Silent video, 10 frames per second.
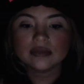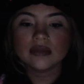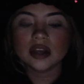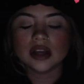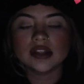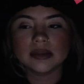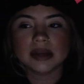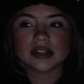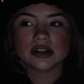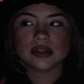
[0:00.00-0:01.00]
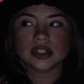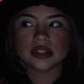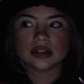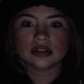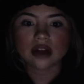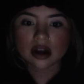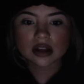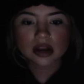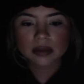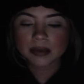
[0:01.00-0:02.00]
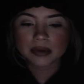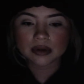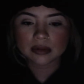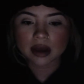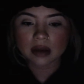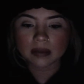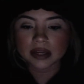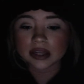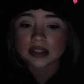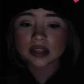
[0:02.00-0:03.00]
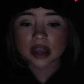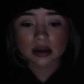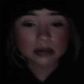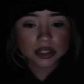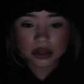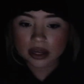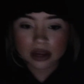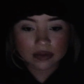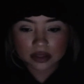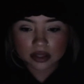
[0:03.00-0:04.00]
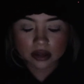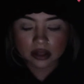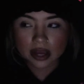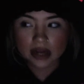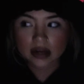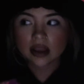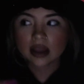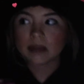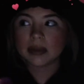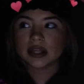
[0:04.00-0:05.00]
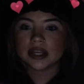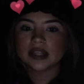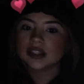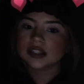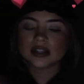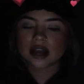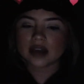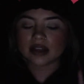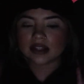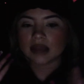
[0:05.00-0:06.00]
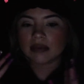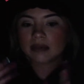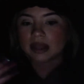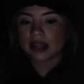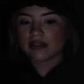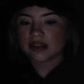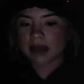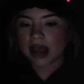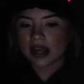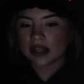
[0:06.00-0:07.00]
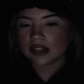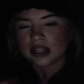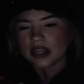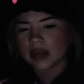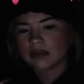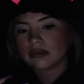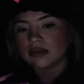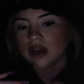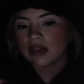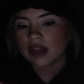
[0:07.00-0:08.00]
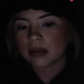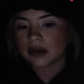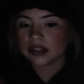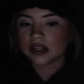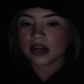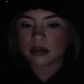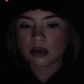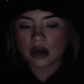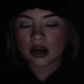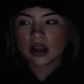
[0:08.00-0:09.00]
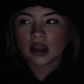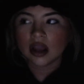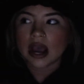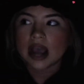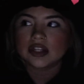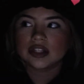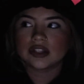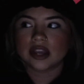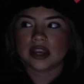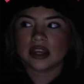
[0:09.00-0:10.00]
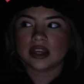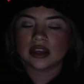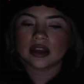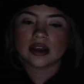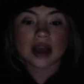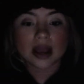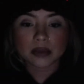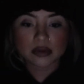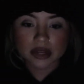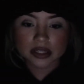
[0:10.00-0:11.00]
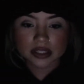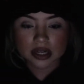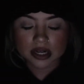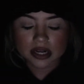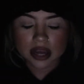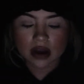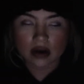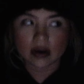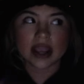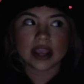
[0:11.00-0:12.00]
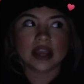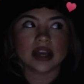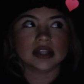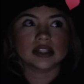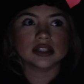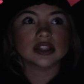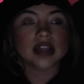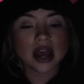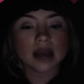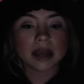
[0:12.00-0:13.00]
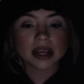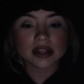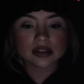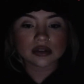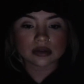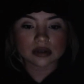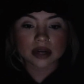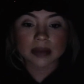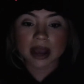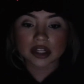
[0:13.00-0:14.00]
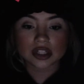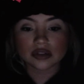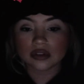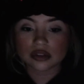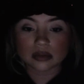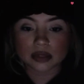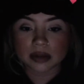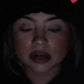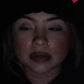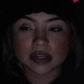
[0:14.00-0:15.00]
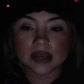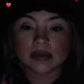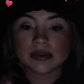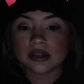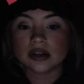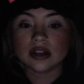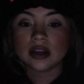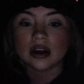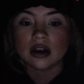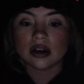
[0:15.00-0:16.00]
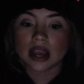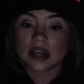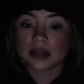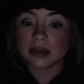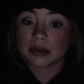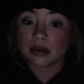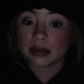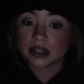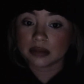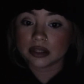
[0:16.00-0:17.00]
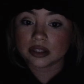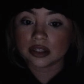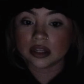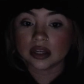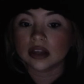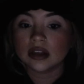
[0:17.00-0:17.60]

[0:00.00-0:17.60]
a semester, which not a lot of people knew about because I don't be sharing everything online. But like, since now that time of my life has passed, like, I'm not that person anymore. I just like, I'm reflecting on it now, and yeah, I'm back in school, and I'm actually doing so much better because I was literally like on academic probation, bitch. Like,